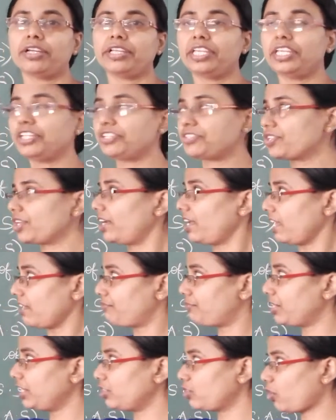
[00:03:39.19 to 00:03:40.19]
Each and
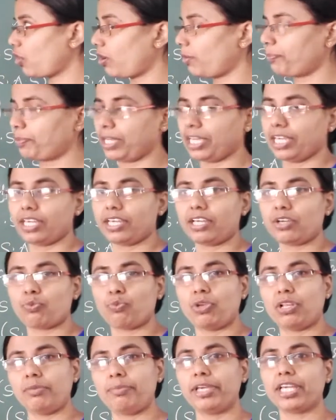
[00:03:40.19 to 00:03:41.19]
every topic
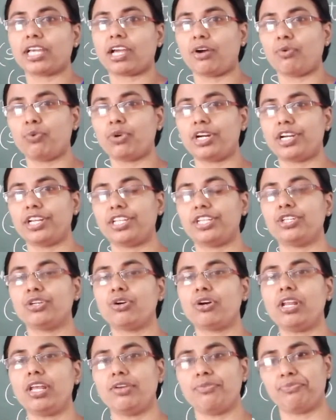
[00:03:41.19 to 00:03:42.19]
will be covered in
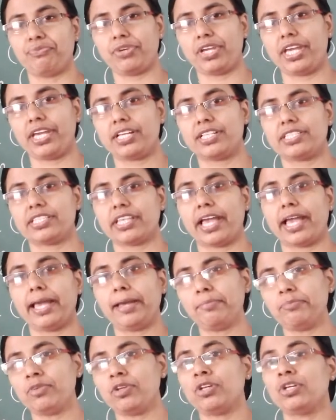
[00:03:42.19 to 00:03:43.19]
your FA
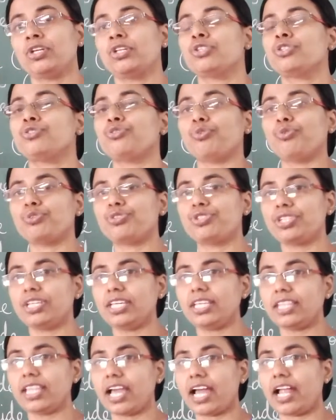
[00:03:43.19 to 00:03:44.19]
exam. So
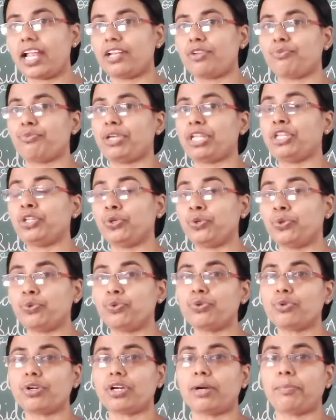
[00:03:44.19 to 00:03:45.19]
see that when
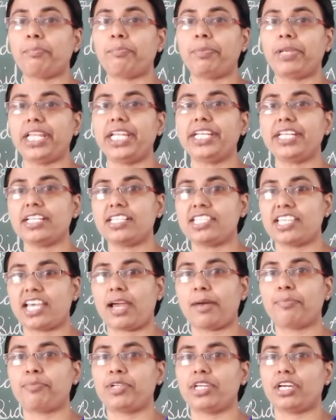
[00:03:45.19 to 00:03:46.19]
you complete a
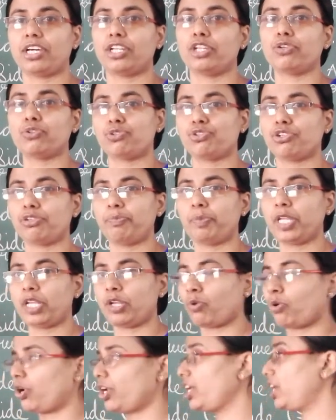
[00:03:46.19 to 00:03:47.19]
chapter, you should be
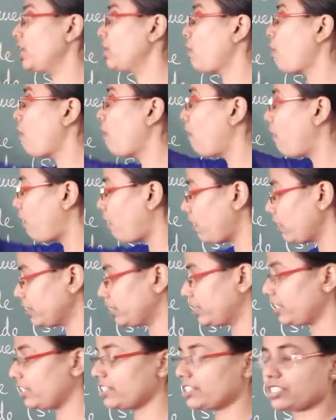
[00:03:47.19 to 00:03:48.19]
knowing all
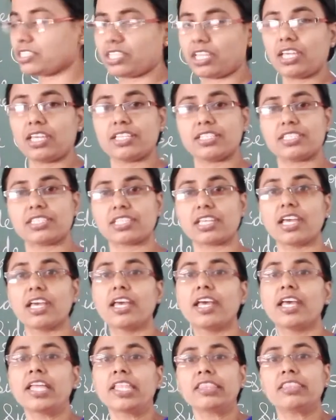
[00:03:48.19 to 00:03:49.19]
these things.
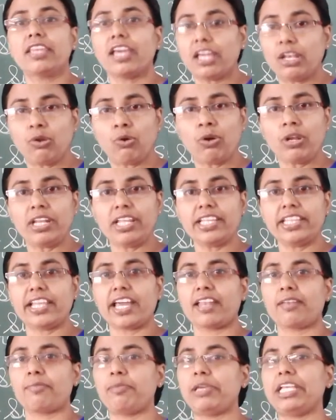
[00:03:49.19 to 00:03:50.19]
Then only
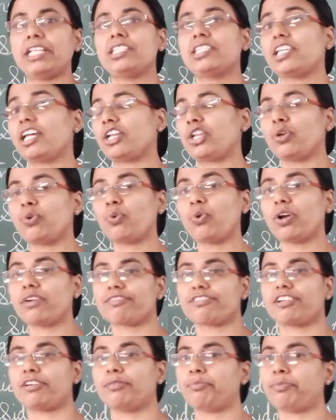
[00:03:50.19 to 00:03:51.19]
that means that you
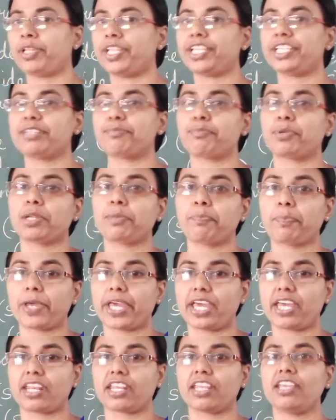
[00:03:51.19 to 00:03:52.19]
have complete
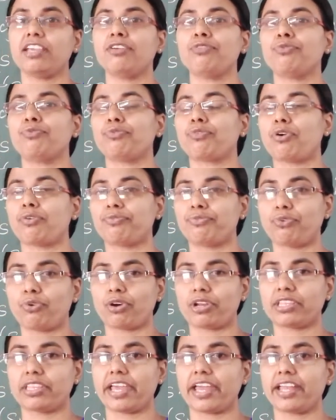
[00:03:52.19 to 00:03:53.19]
preparing
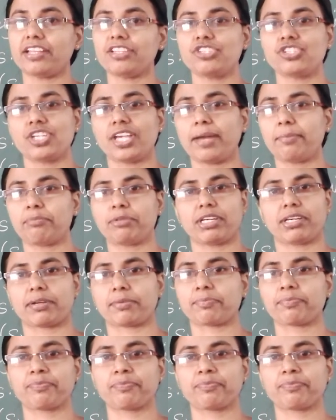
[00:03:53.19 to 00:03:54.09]
for that chapter.